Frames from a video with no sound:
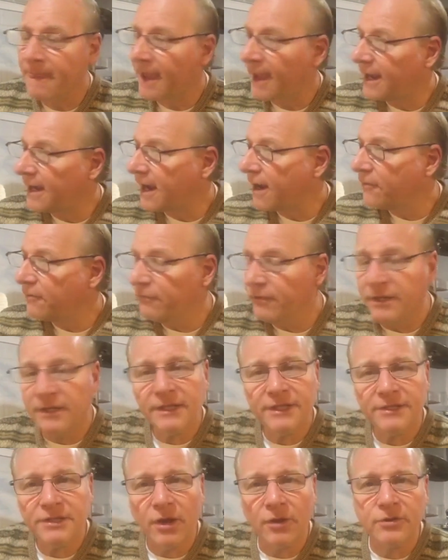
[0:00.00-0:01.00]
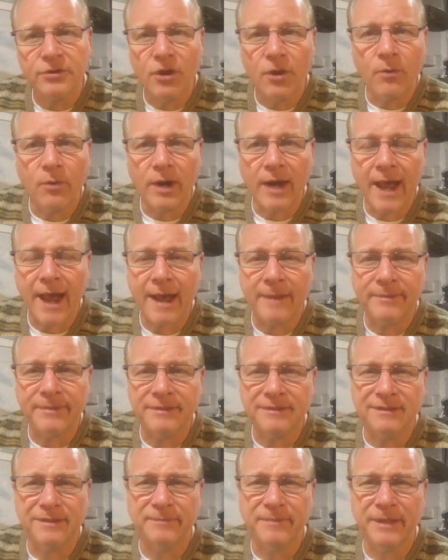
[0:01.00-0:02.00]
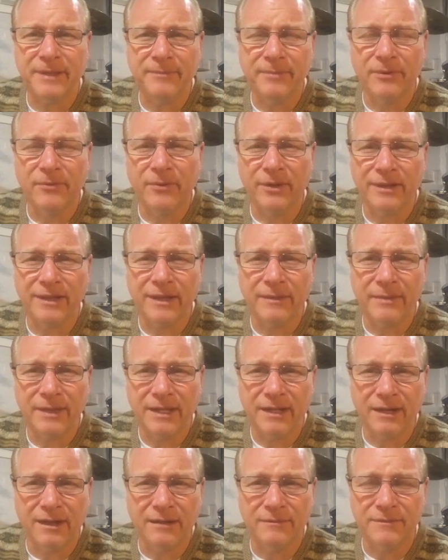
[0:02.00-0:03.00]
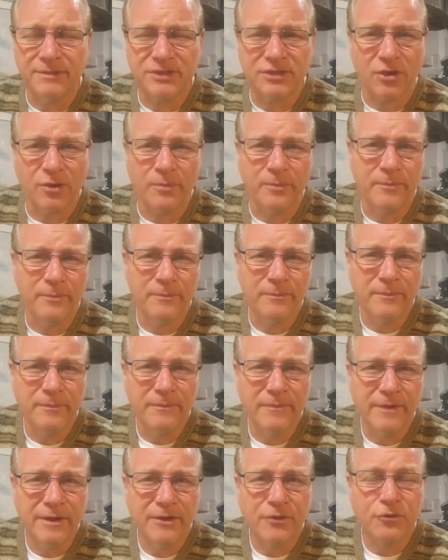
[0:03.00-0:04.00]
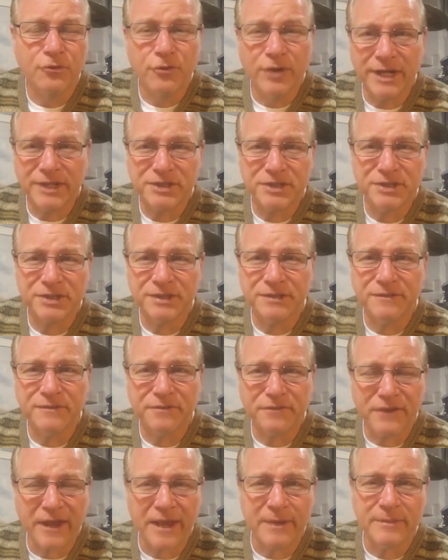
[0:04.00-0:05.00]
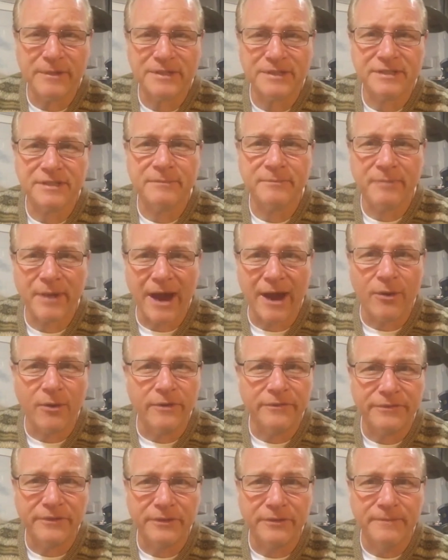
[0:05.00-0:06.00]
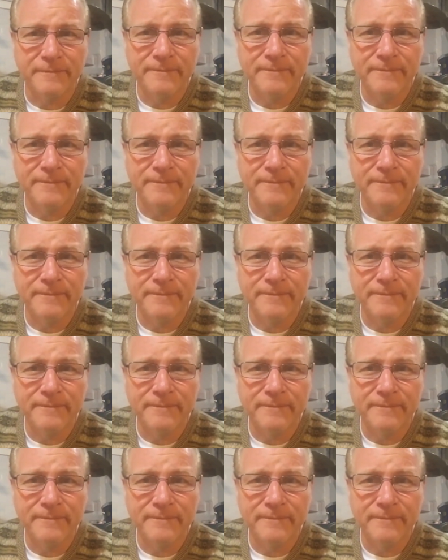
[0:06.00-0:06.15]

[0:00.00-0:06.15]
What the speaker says: And I really don't know what happens to people when they become so rich and famous and powerful.